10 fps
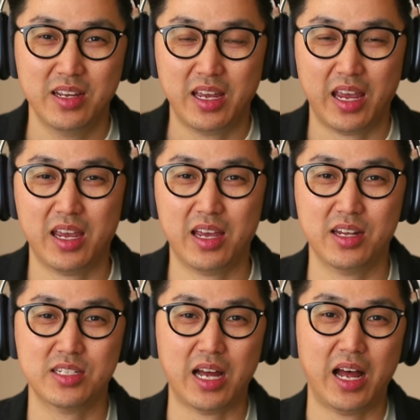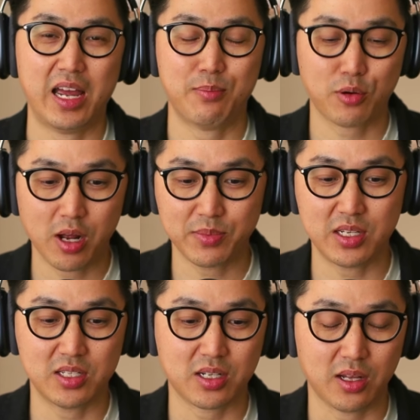And I prompted
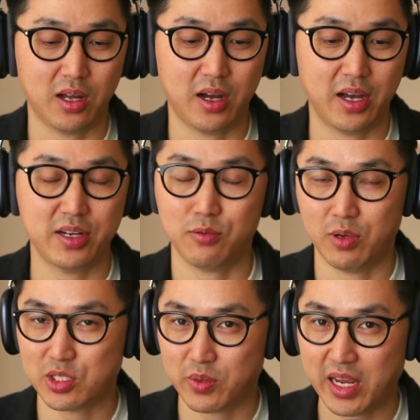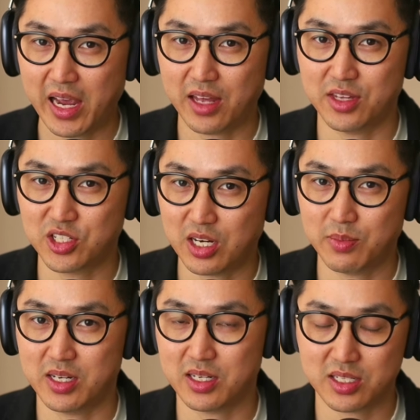to Claude, once we had the
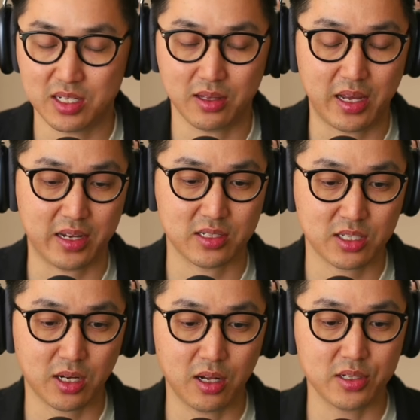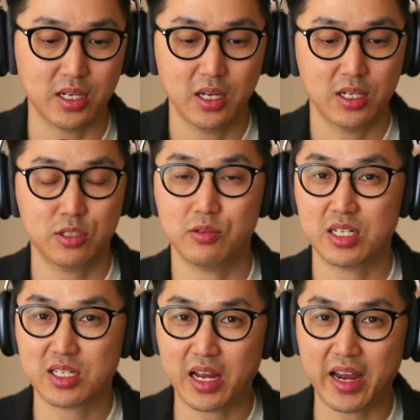GenMedia CLI installed, to
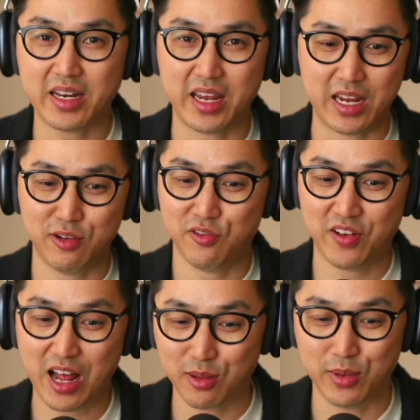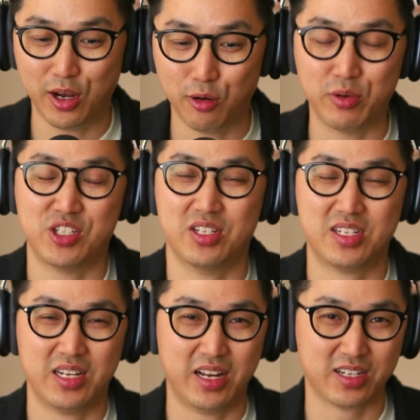design a Falmo, which is
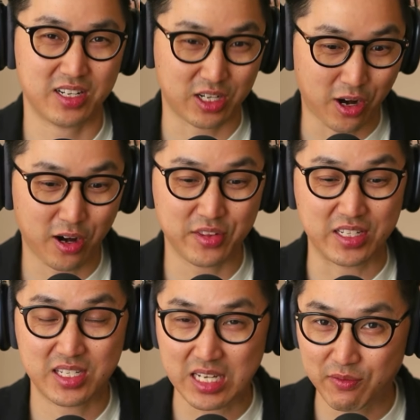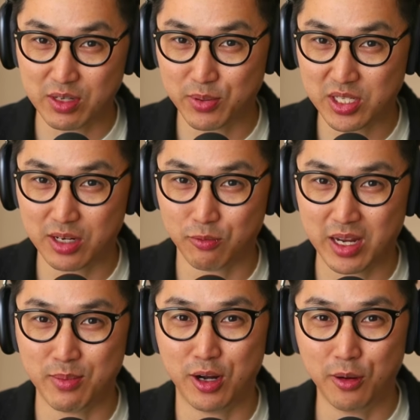a car that's 70%
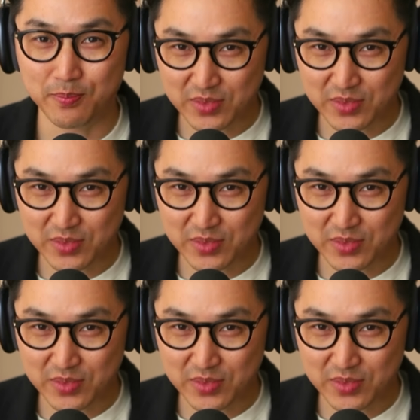Waymo,